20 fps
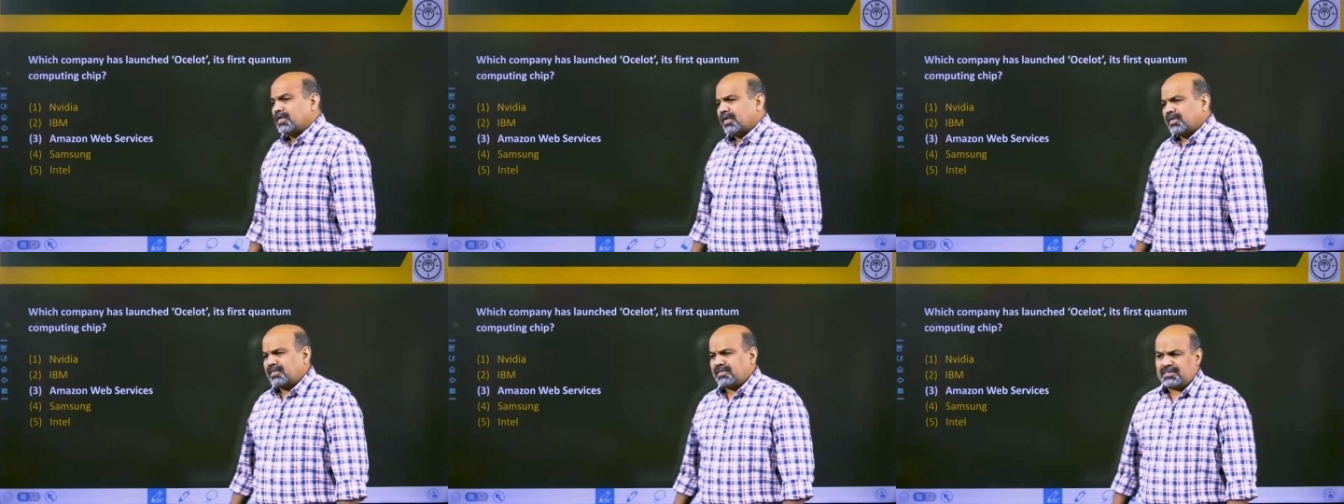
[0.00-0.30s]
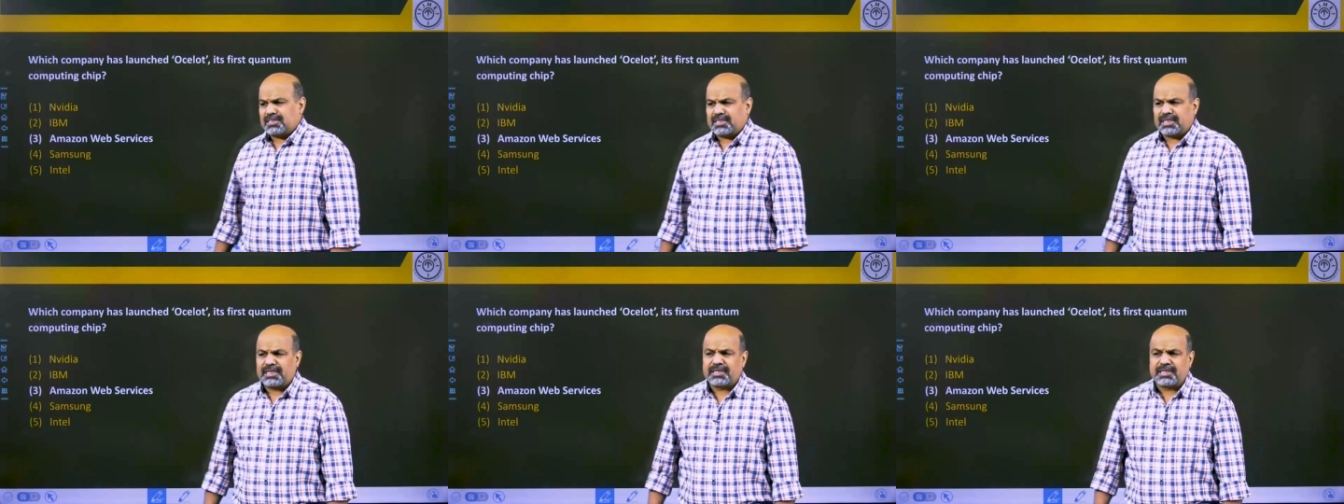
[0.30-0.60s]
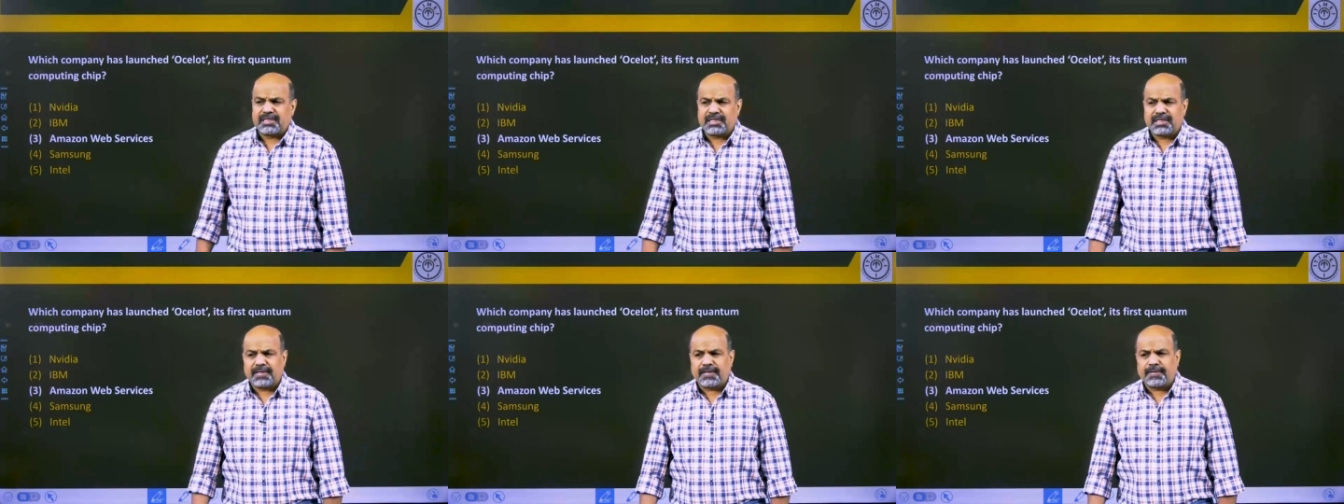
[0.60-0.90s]
I
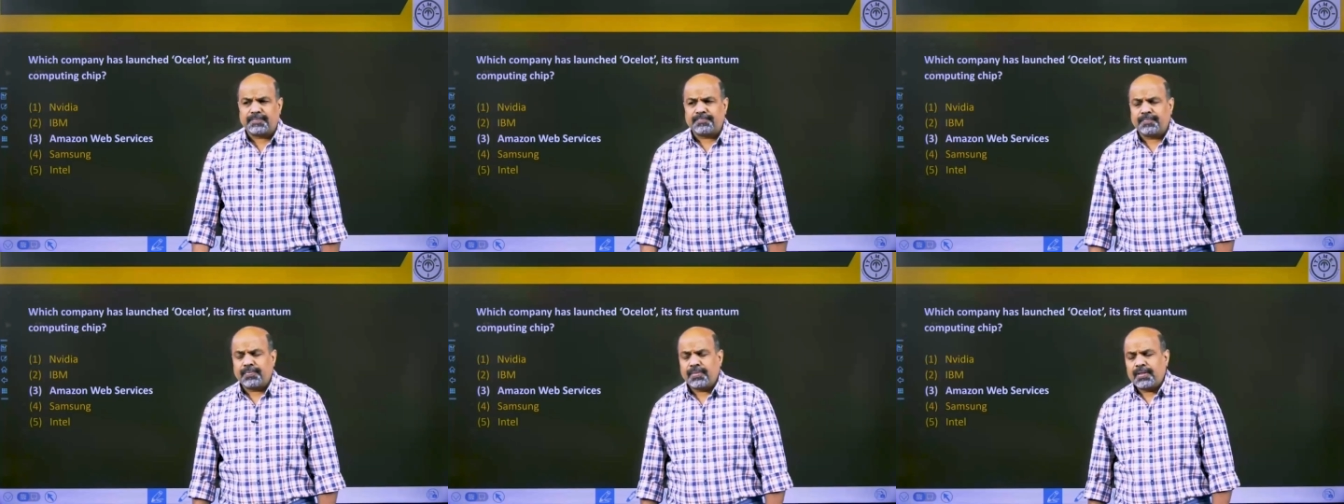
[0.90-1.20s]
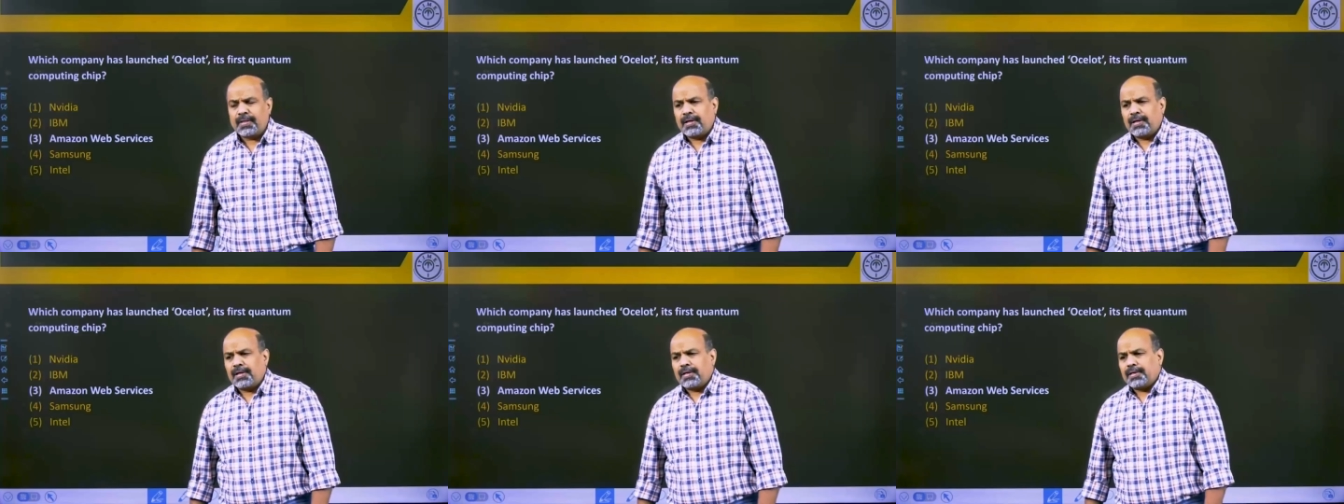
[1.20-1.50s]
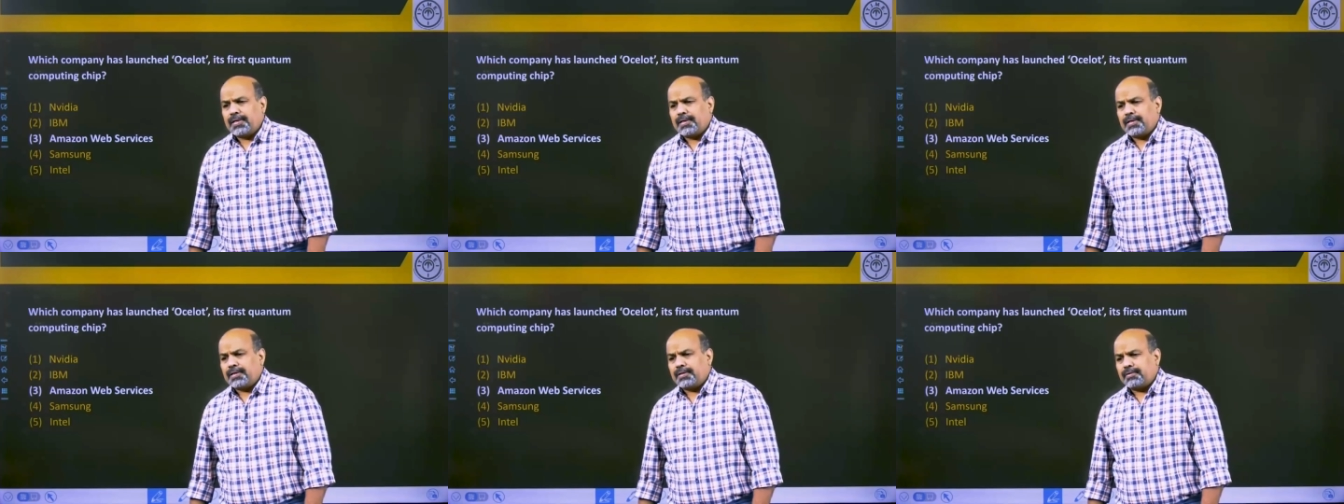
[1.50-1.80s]
think,
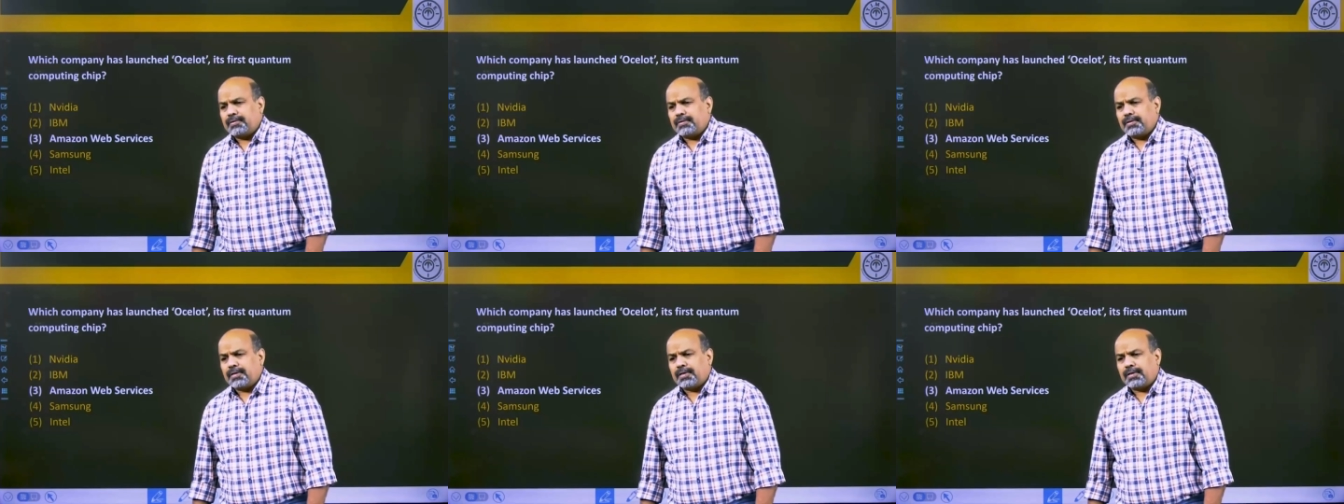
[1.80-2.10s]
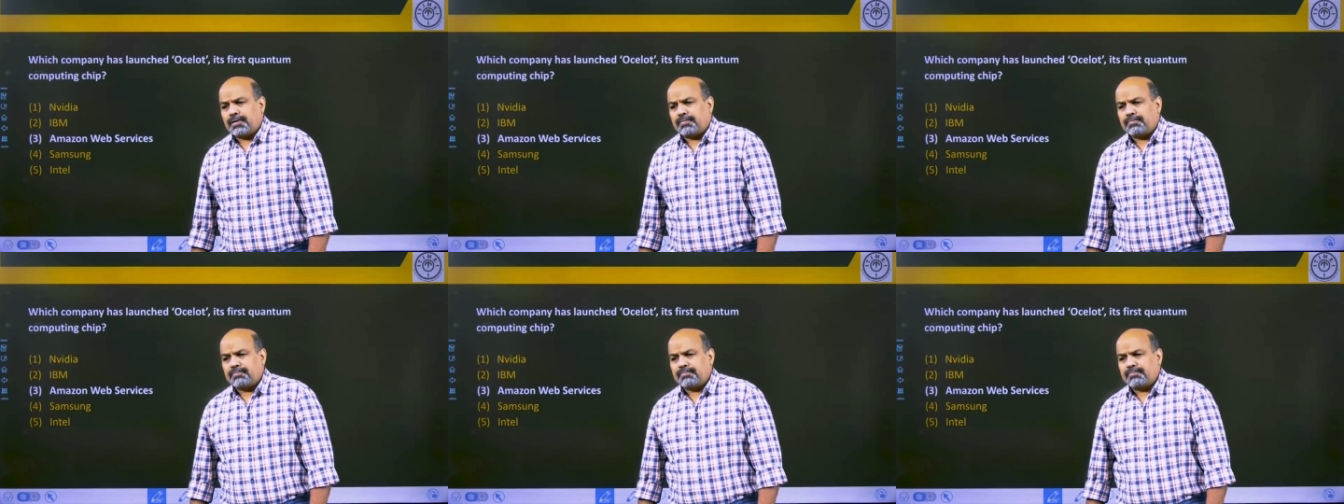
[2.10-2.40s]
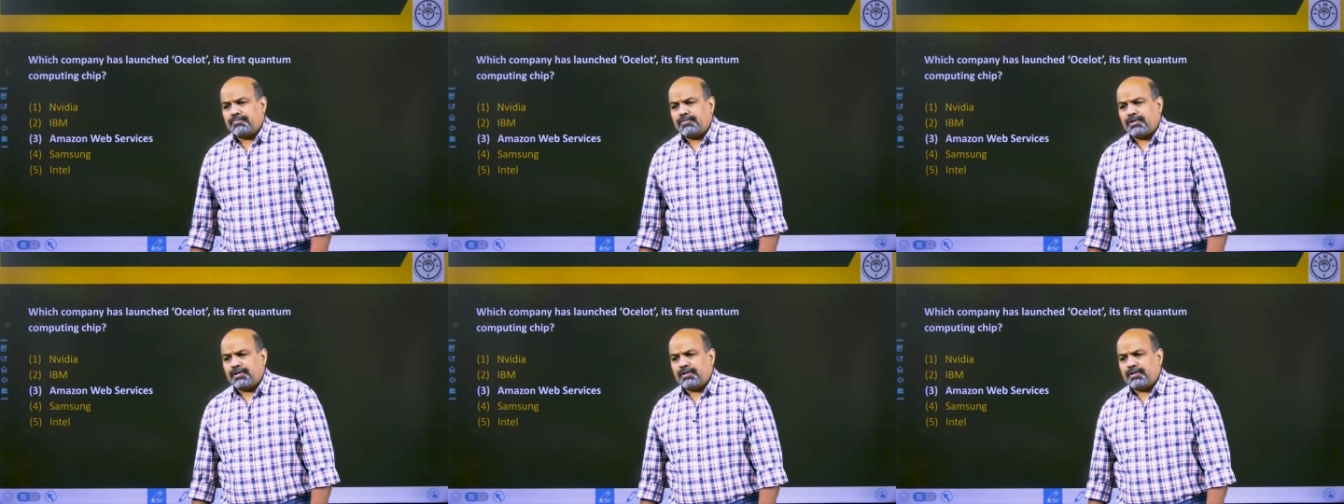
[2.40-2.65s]
one